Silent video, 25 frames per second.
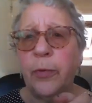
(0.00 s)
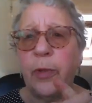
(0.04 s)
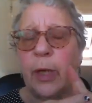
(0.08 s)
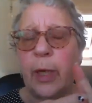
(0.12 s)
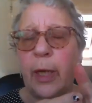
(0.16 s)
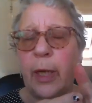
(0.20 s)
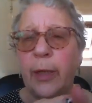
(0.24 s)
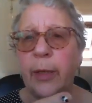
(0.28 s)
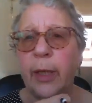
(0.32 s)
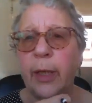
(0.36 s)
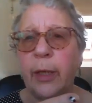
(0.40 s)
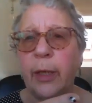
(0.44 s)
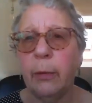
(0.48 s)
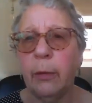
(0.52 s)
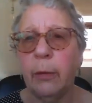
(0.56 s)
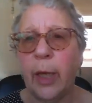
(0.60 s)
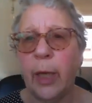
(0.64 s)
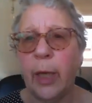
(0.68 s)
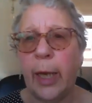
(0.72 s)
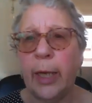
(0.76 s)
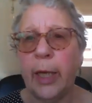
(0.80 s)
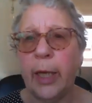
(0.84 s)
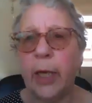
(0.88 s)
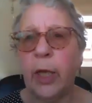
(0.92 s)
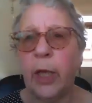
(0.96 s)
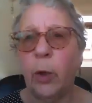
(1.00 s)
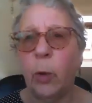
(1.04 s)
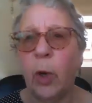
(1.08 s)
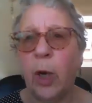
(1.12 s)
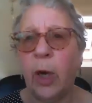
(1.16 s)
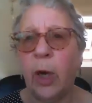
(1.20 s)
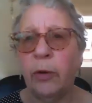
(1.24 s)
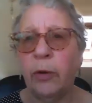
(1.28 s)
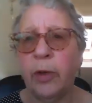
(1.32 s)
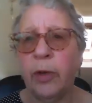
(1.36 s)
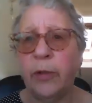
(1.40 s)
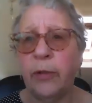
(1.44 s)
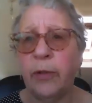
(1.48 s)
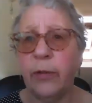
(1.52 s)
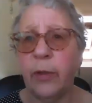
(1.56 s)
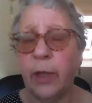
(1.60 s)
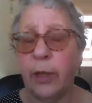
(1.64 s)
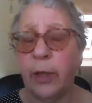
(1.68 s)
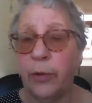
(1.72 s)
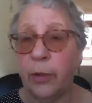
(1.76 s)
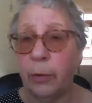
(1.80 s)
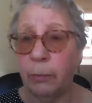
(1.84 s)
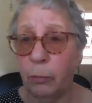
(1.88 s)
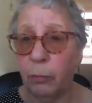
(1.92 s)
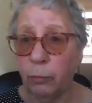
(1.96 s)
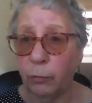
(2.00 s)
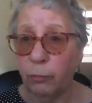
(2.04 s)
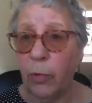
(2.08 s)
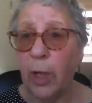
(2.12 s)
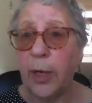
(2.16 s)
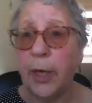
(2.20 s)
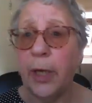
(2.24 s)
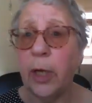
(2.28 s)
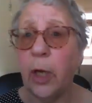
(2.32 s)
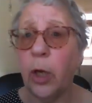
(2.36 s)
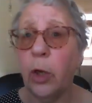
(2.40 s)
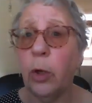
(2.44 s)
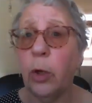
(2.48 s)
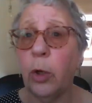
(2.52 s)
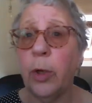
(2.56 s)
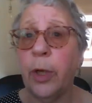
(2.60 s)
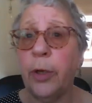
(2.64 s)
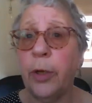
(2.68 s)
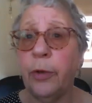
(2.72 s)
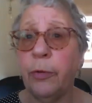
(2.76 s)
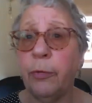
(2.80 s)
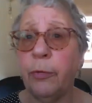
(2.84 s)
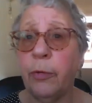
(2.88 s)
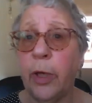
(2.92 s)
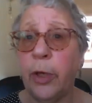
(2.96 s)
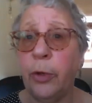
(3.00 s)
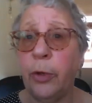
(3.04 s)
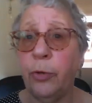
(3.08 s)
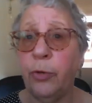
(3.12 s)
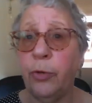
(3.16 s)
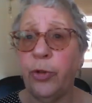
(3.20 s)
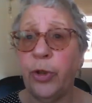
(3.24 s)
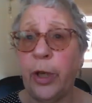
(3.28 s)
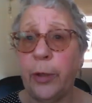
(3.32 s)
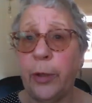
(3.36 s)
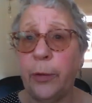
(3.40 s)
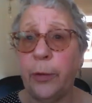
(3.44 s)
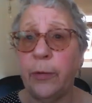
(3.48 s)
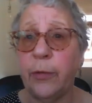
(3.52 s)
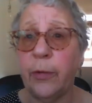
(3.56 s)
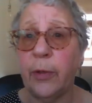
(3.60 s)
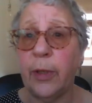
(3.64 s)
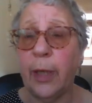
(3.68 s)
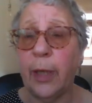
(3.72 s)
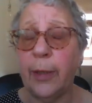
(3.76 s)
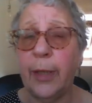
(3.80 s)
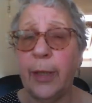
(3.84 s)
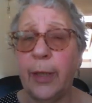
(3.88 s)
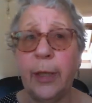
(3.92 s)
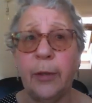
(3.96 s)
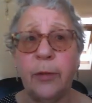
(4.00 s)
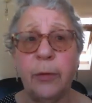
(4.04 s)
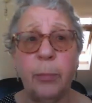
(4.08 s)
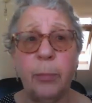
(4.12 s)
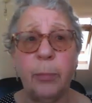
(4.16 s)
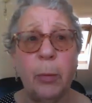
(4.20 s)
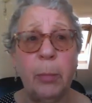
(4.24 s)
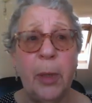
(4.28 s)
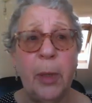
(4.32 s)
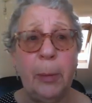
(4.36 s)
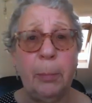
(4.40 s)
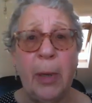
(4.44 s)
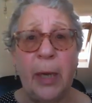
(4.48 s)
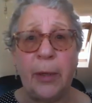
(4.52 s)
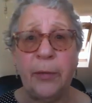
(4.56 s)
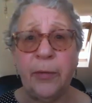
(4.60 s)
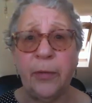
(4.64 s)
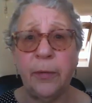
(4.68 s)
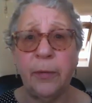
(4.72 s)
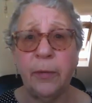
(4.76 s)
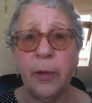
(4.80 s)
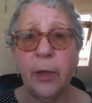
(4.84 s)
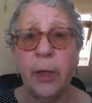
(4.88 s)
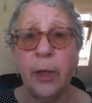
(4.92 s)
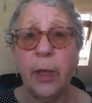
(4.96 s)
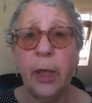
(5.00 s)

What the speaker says: and I think AQR is running a whole load of road shows, and I think it's probably best